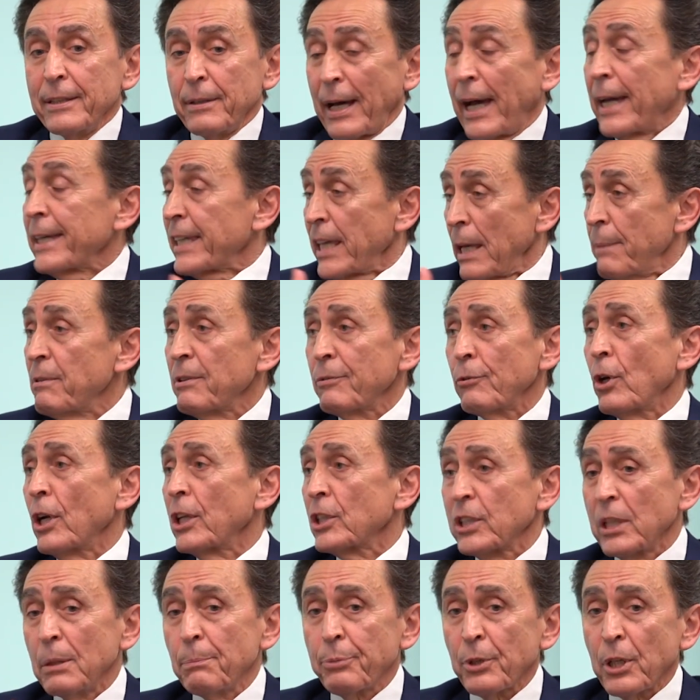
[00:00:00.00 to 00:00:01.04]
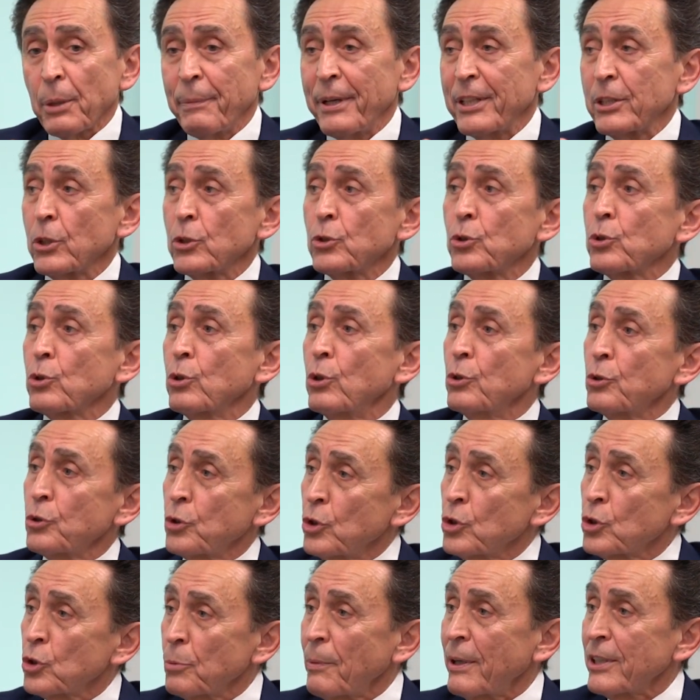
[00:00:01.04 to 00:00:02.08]
I came here on a temporary basis to
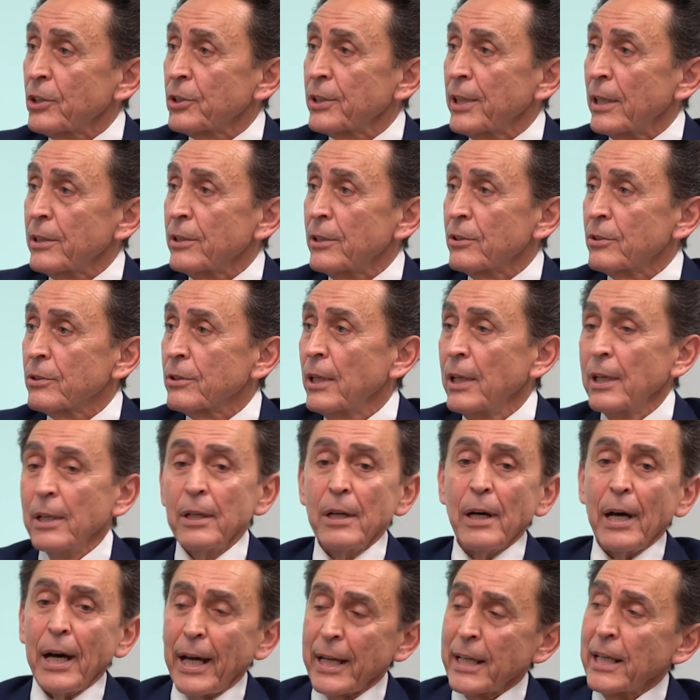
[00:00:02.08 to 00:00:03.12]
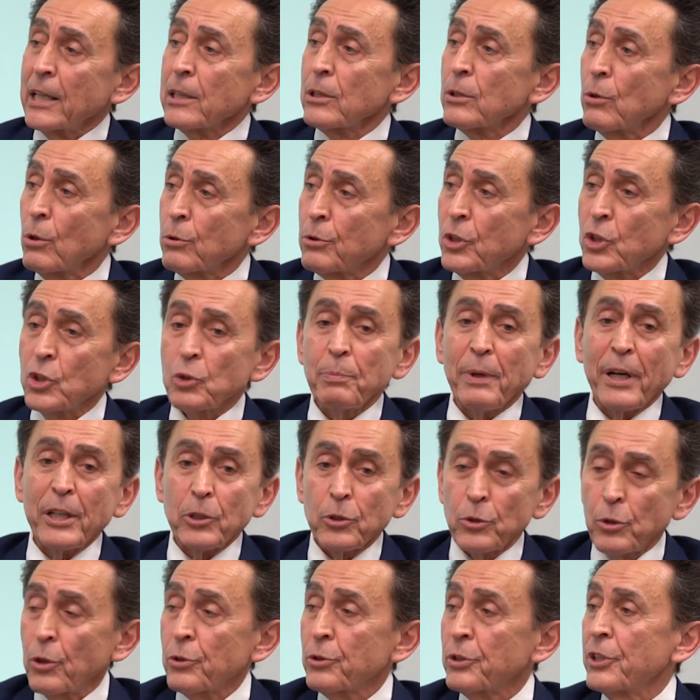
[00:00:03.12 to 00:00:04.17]
continue to my studies. I got noticed by
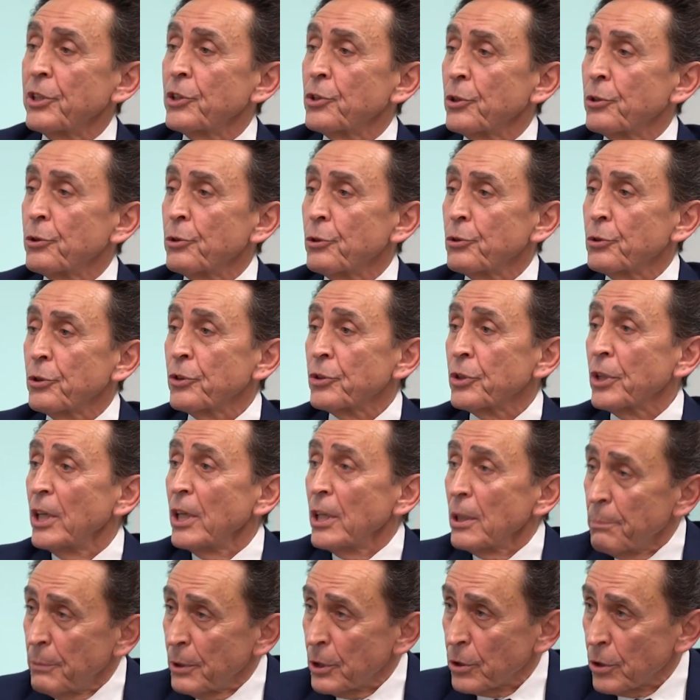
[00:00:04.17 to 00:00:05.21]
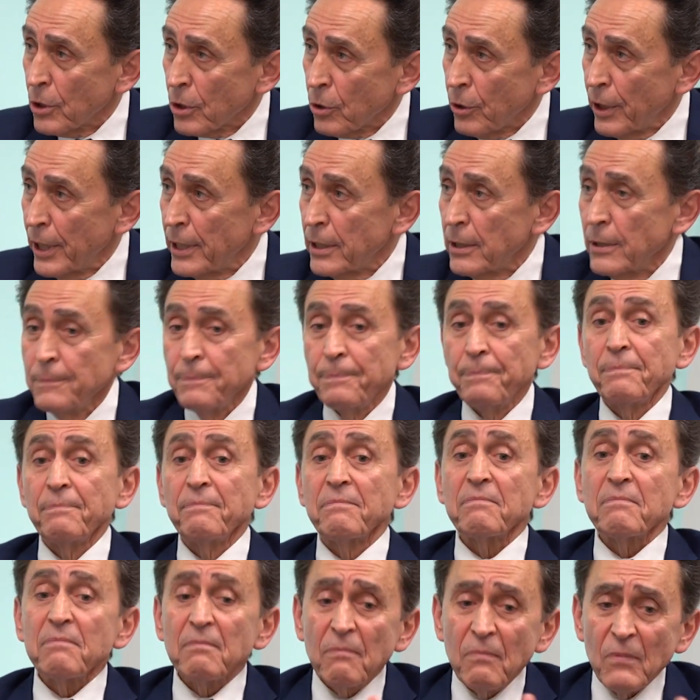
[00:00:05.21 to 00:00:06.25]
certain institutions, Mr. Cohen,
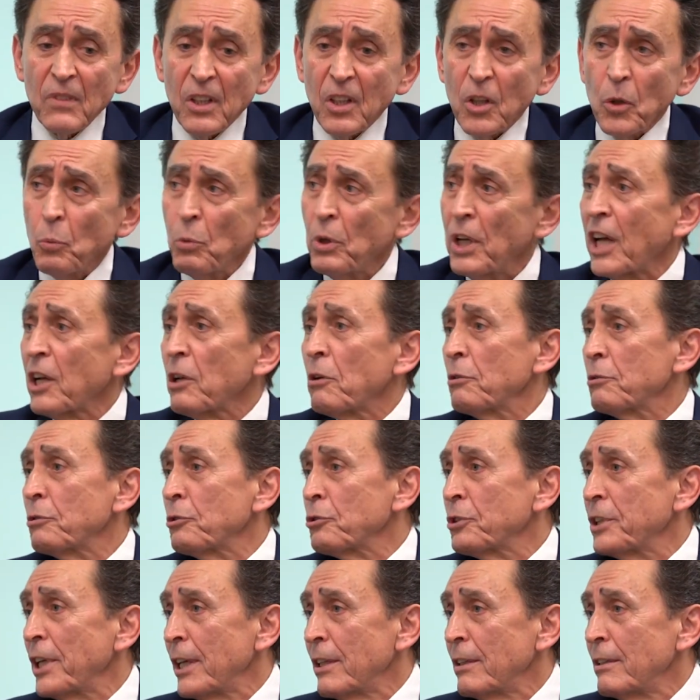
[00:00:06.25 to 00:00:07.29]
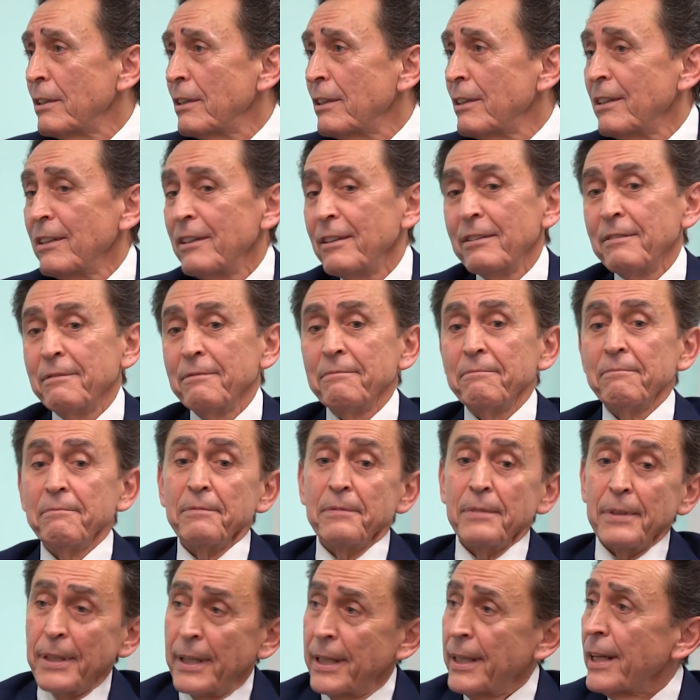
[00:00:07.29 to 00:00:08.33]
we'd like you to stay.
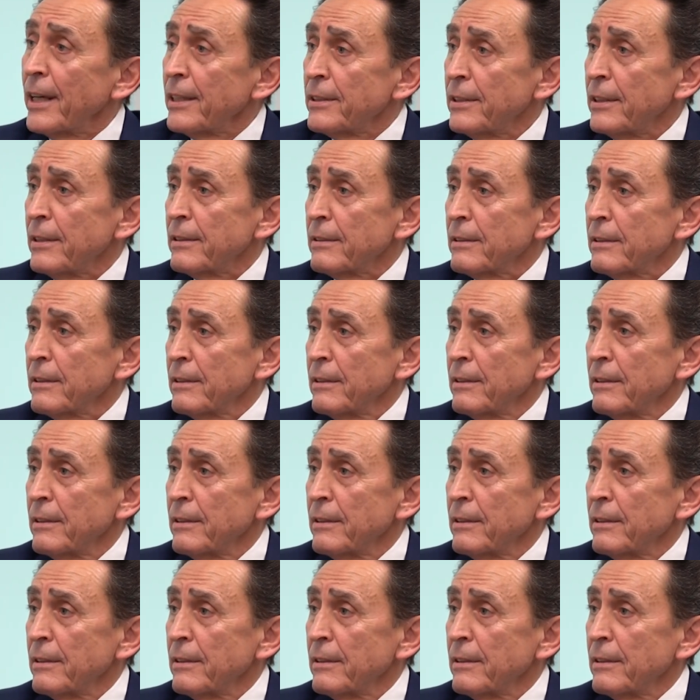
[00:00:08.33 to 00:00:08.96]
And I did.